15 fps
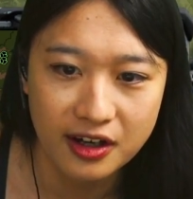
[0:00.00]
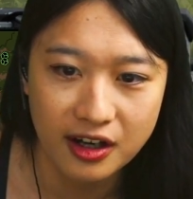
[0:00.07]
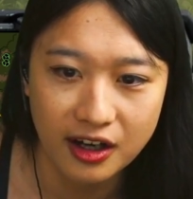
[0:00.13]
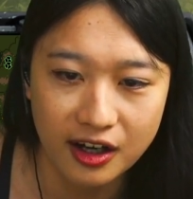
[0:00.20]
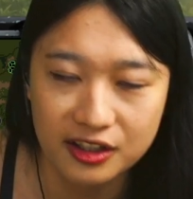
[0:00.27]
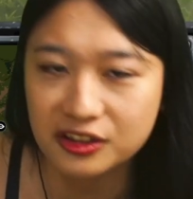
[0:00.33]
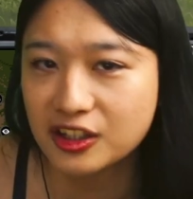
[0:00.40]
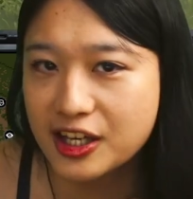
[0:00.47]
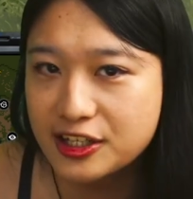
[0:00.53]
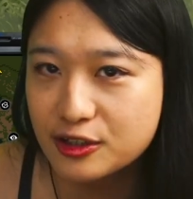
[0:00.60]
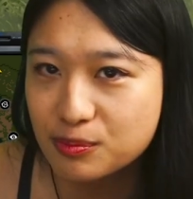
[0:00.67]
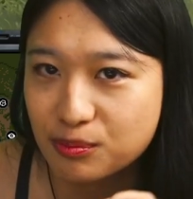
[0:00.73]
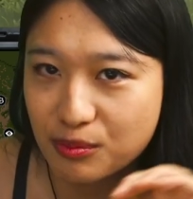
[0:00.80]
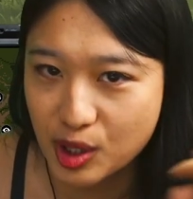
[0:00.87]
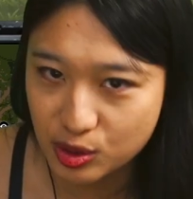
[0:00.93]
unlike
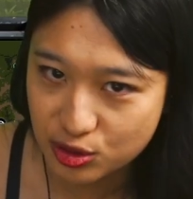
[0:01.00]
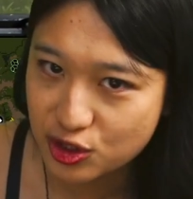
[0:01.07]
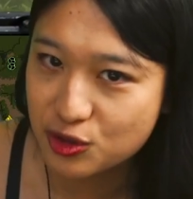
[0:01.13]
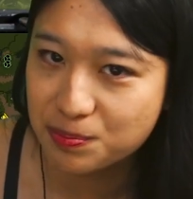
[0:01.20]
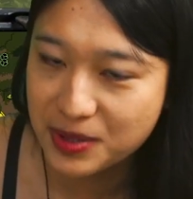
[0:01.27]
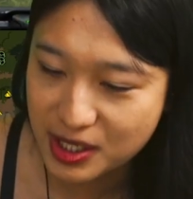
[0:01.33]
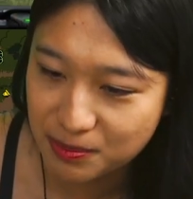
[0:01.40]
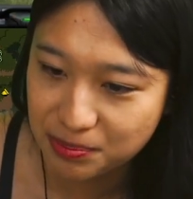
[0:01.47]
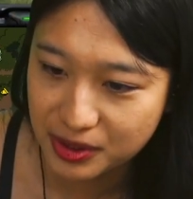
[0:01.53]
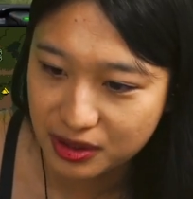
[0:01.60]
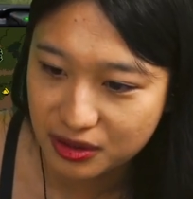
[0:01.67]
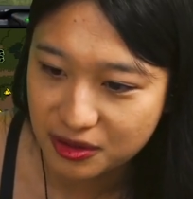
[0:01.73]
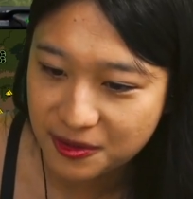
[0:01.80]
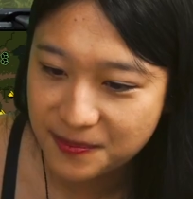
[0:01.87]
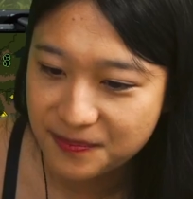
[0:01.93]
most
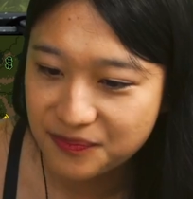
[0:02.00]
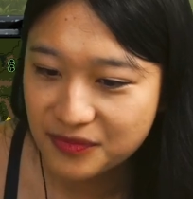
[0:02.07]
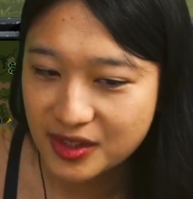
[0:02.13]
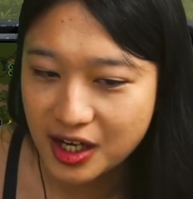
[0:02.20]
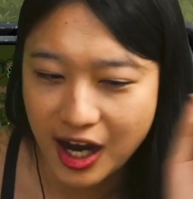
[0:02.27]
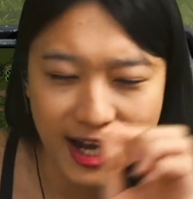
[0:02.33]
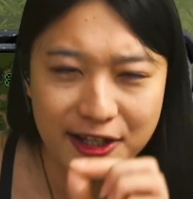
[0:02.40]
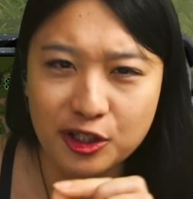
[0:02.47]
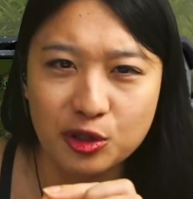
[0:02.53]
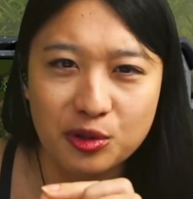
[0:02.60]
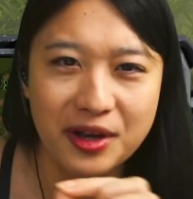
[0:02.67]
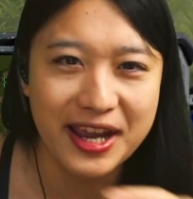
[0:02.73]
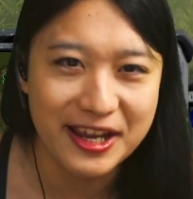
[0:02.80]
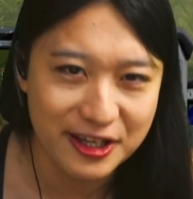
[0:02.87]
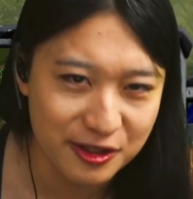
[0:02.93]
people, I don't
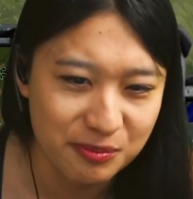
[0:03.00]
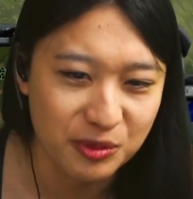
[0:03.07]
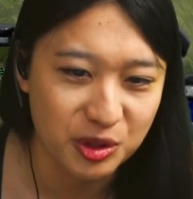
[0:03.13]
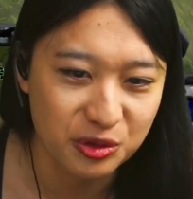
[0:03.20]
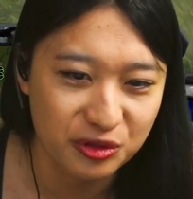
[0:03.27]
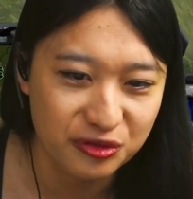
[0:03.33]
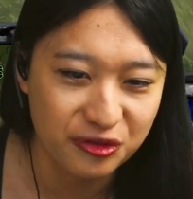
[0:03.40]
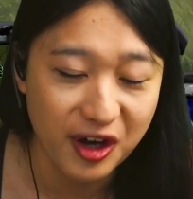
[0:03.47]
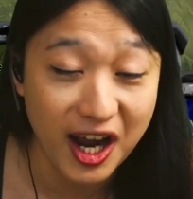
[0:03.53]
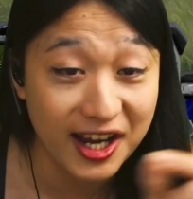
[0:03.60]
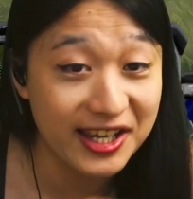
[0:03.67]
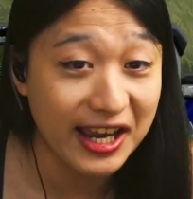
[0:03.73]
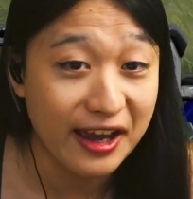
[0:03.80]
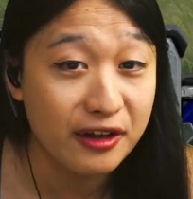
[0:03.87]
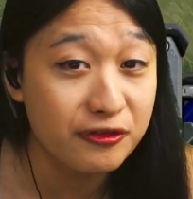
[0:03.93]
A move,
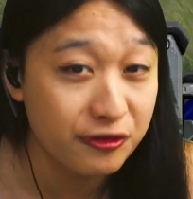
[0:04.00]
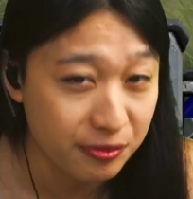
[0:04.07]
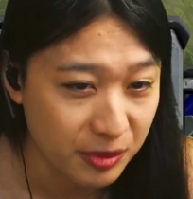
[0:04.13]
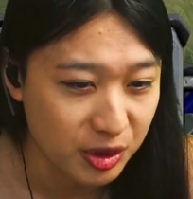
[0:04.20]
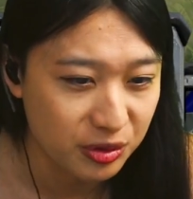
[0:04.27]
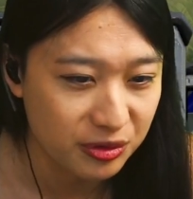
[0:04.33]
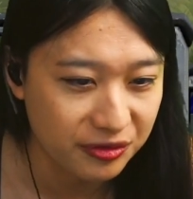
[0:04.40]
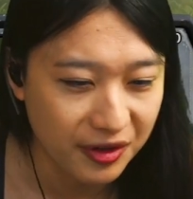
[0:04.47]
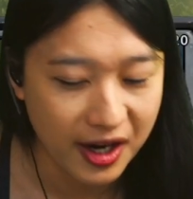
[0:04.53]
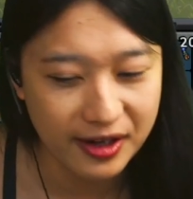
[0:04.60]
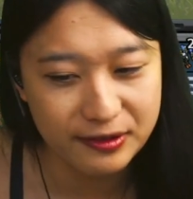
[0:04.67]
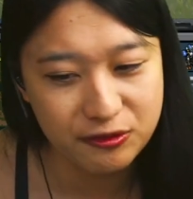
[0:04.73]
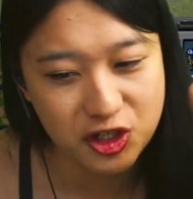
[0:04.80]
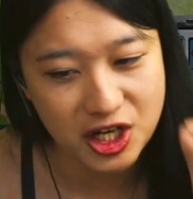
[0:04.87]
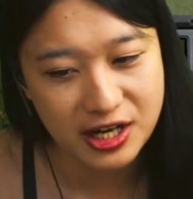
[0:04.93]
I F move.
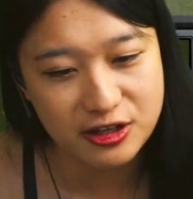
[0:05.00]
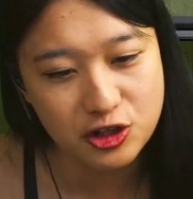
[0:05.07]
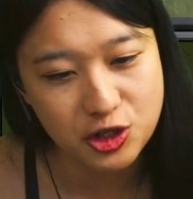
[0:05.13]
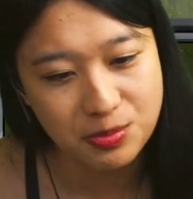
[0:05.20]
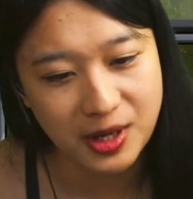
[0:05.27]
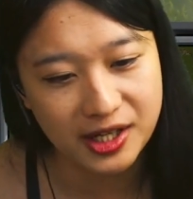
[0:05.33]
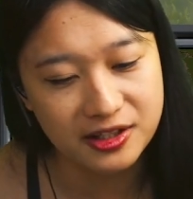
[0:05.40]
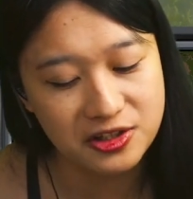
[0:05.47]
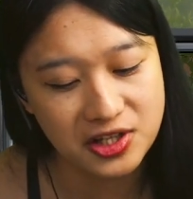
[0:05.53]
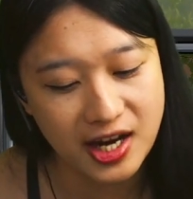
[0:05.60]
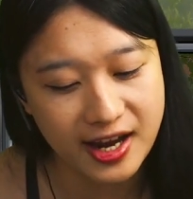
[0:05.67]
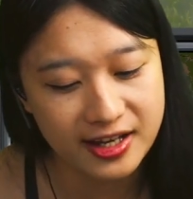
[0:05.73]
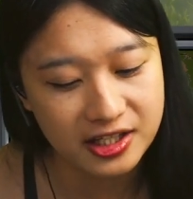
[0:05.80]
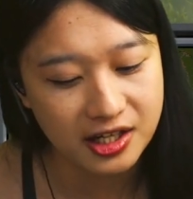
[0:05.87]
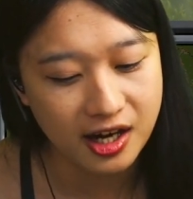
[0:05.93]
I've changed my
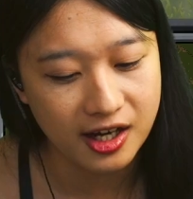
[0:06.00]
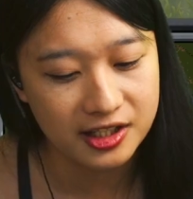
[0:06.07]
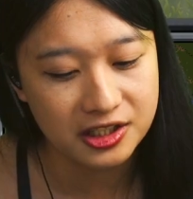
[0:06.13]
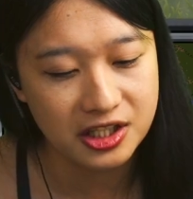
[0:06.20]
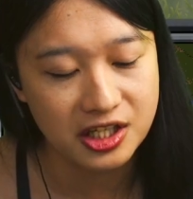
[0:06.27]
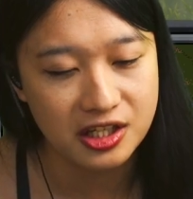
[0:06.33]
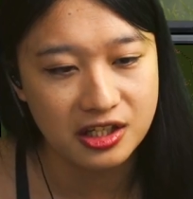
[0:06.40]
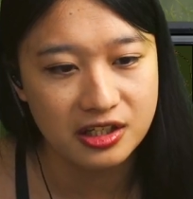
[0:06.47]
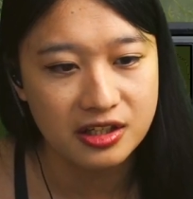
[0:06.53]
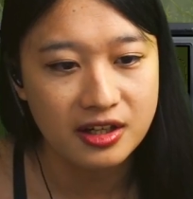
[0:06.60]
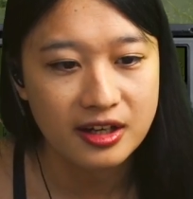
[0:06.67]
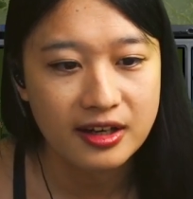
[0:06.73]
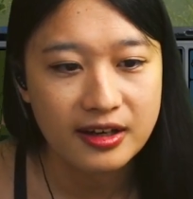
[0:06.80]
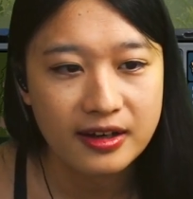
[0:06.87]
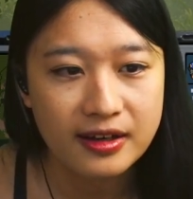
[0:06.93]
attack hotkey
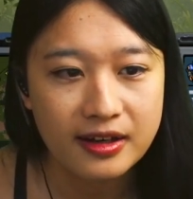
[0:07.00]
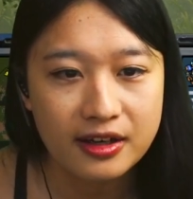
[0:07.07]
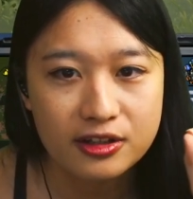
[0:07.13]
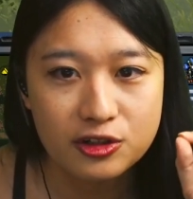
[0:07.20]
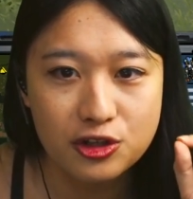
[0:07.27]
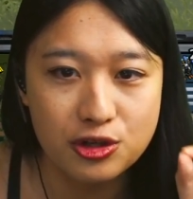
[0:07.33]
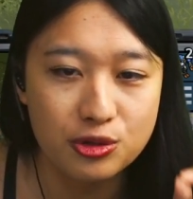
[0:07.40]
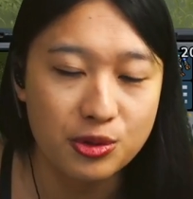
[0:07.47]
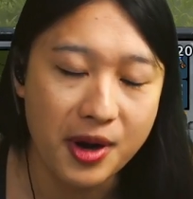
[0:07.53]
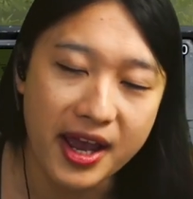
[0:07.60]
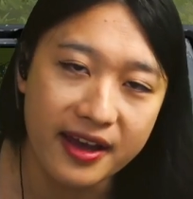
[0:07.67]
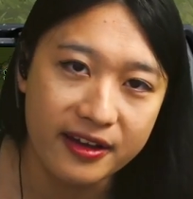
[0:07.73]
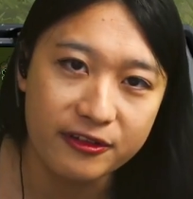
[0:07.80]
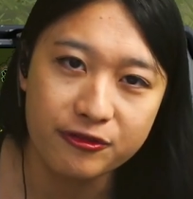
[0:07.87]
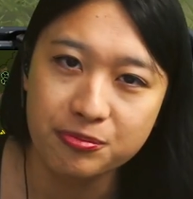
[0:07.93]
to
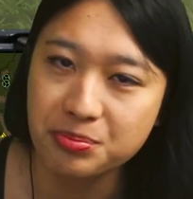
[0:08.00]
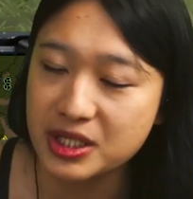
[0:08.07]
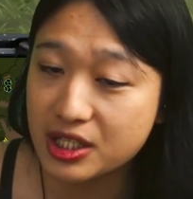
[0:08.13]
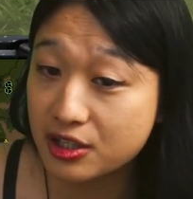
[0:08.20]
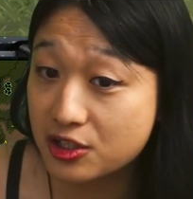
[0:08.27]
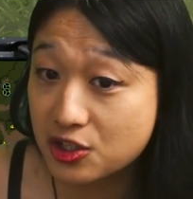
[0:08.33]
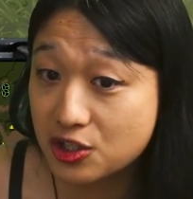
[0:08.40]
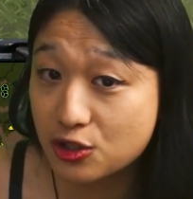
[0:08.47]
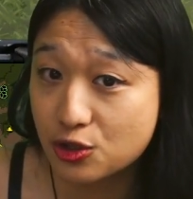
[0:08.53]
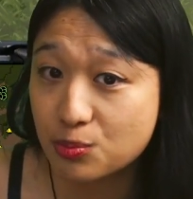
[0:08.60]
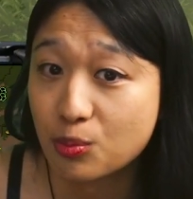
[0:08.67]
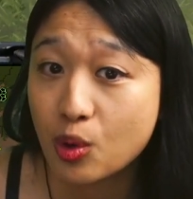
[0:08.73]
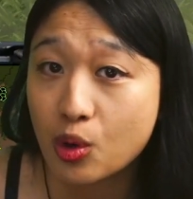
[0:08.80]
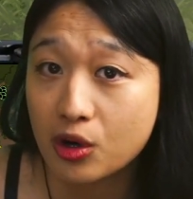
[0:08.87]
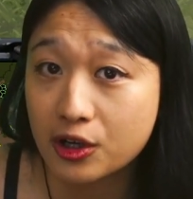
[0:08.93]
F because it's
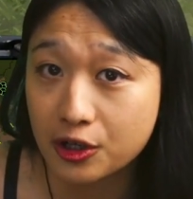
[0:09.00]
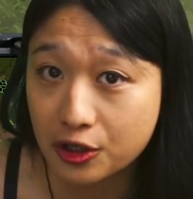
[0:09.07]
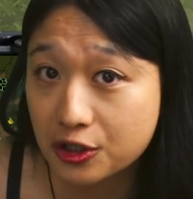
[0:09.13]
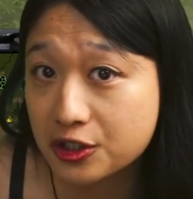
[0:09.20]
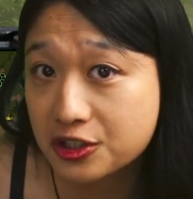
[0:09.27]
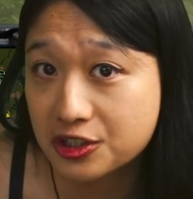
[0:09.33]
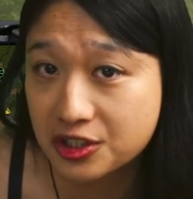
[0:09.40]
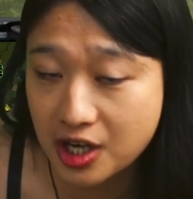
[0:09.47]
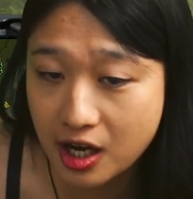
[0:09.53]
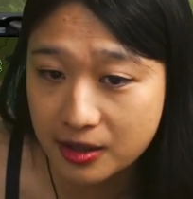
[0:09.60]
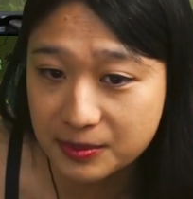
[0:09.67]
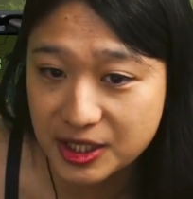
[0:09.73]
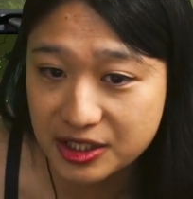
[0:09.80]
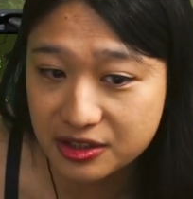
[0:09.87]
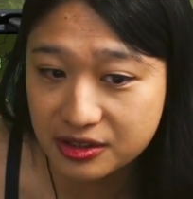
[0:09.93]
more
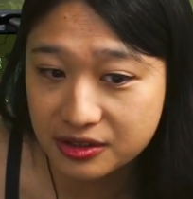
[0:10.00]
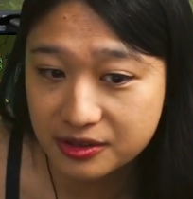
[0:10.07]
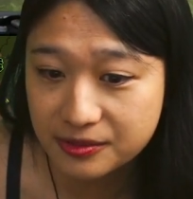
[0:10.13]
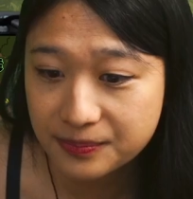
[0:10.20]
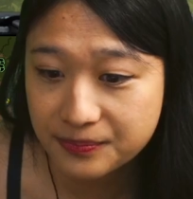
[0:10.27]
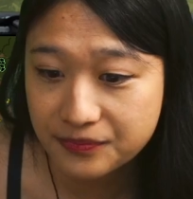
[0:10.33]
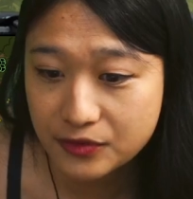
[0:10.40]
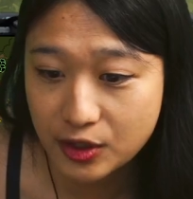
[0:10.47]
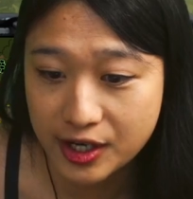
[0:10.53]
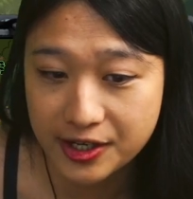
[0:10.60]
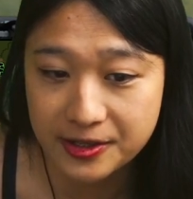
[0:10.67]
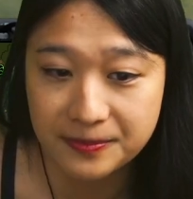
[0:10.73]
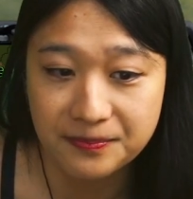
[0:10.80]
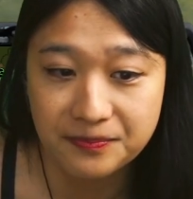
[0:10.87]
ergonomic, right?